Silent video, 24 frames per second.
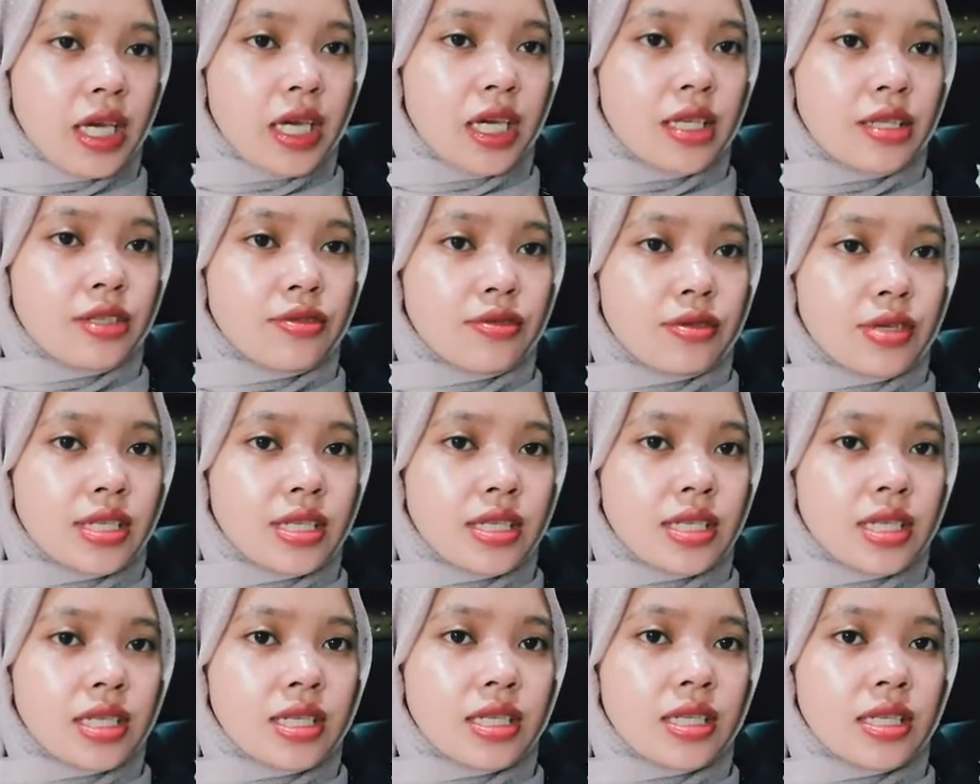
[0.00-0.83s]
in
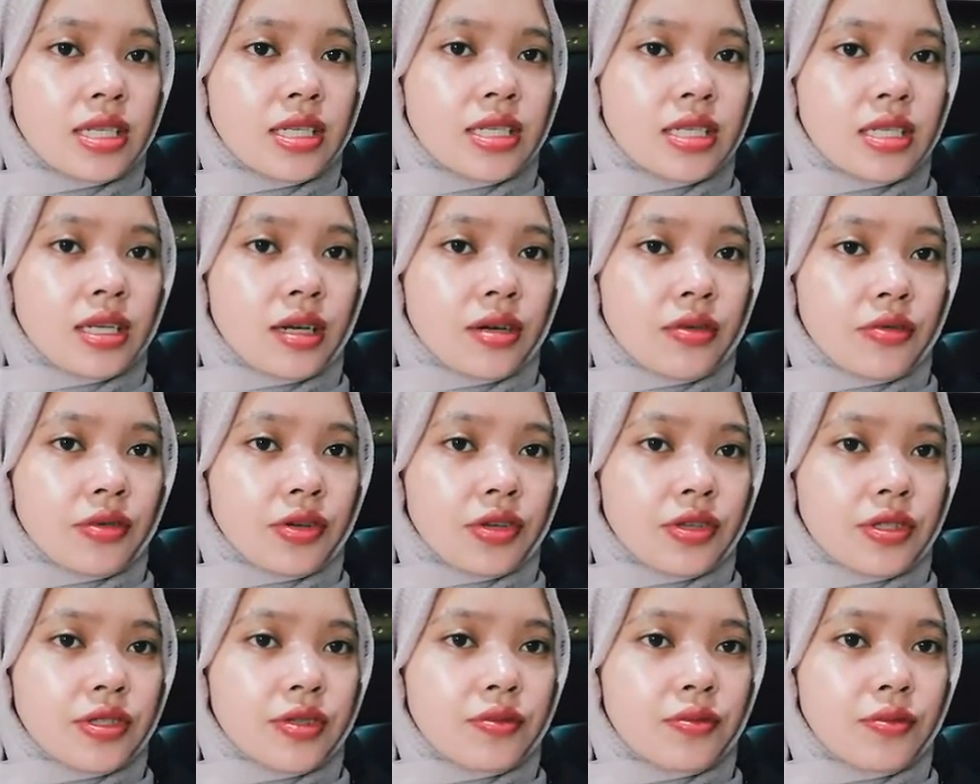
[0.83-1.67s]
jurisdictions
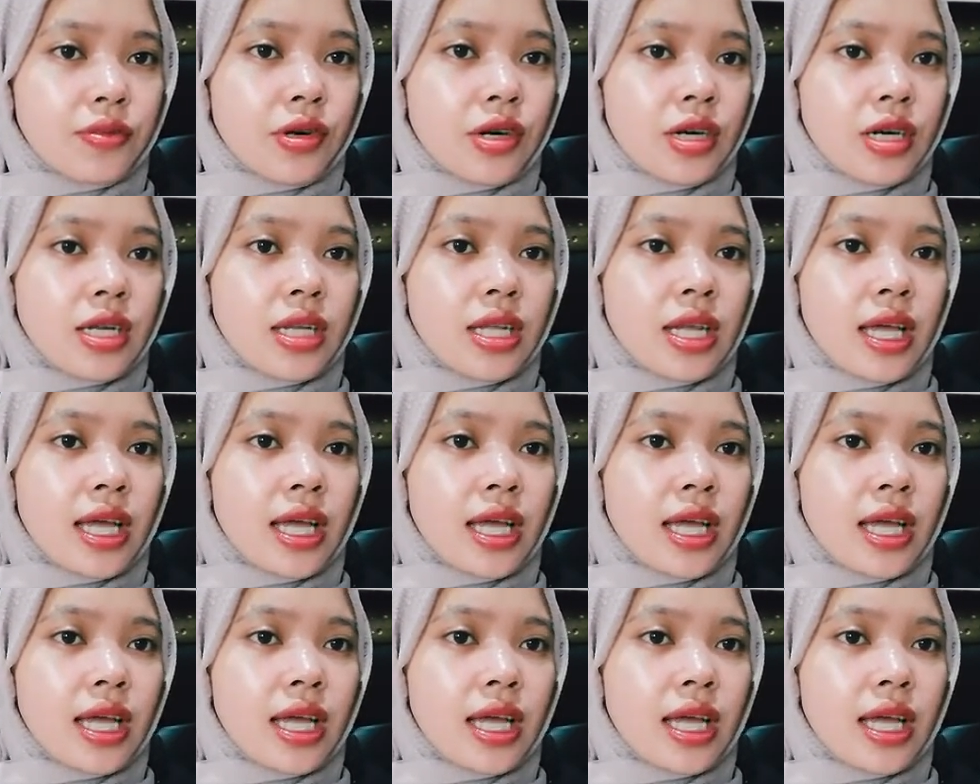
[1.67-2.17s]
across the world,